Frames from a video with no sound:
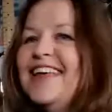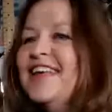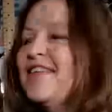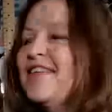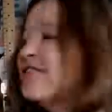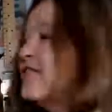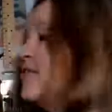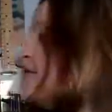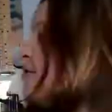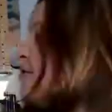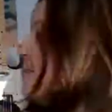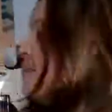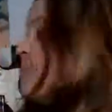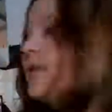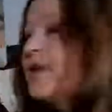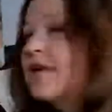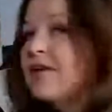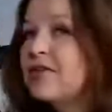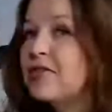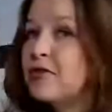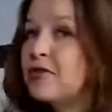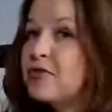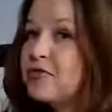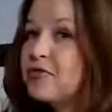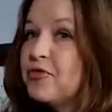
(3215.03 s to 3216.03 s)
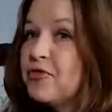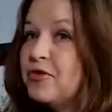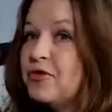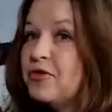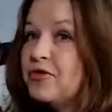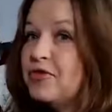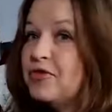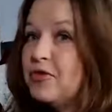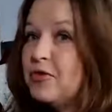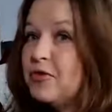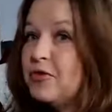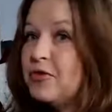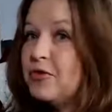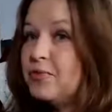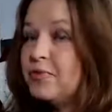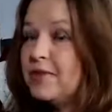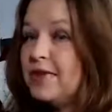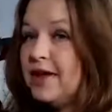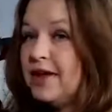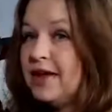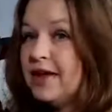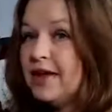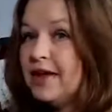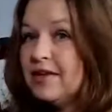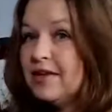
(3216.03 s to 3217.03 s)
So the first note you
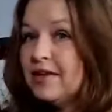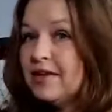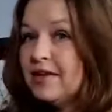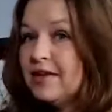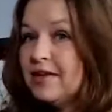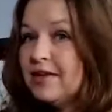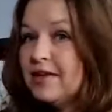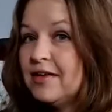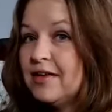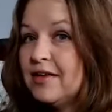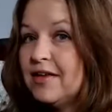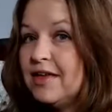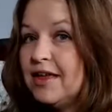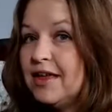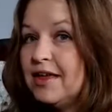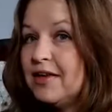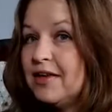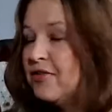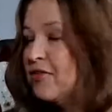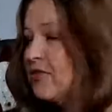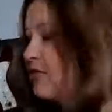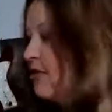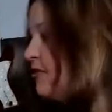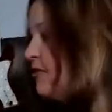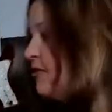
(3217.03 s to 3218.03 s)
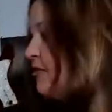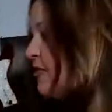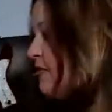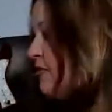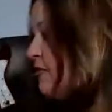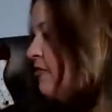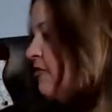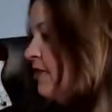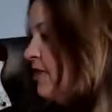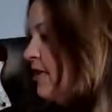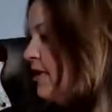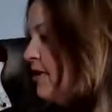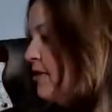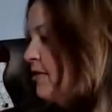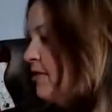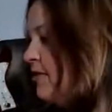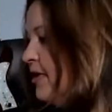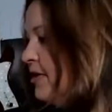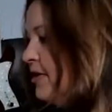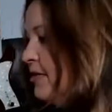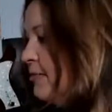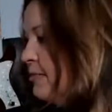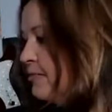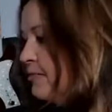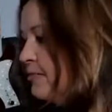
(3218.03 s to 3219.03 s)
play is the 5th string,
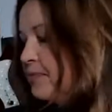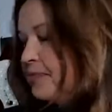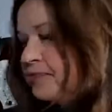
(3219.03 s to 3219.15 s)
right?